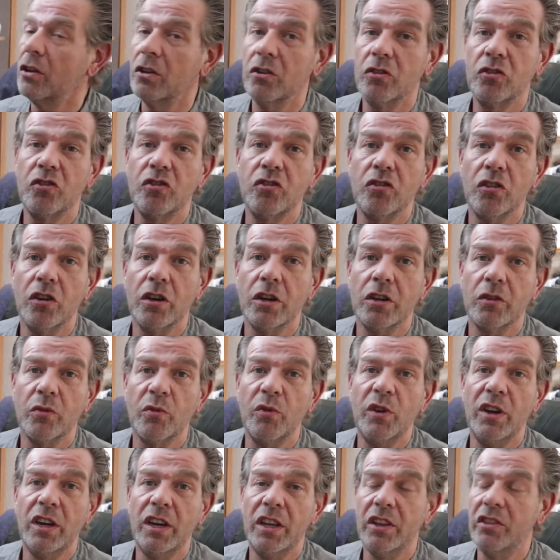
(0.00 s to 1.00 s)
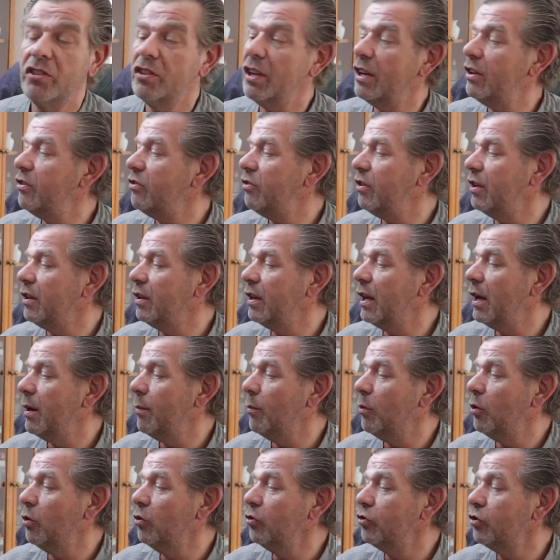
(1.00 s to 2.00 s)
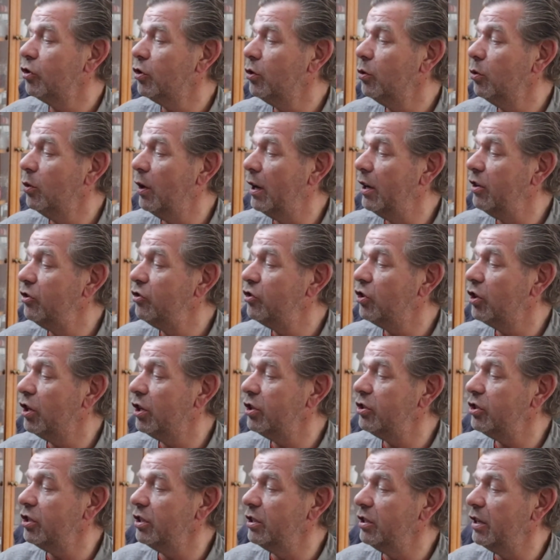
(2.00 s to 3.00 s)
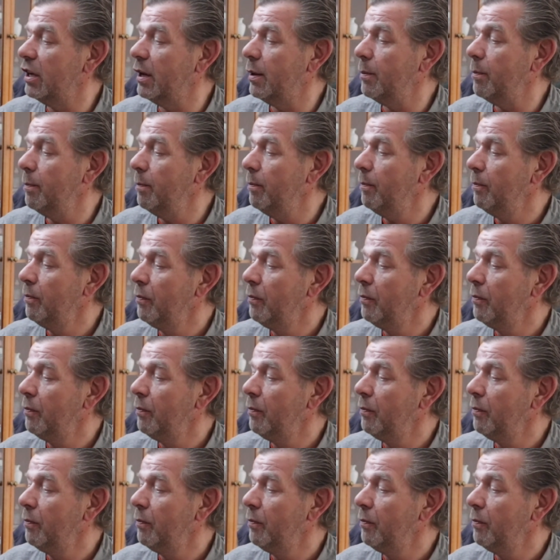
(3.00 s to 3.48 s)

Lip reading: start really testing them also and charging them.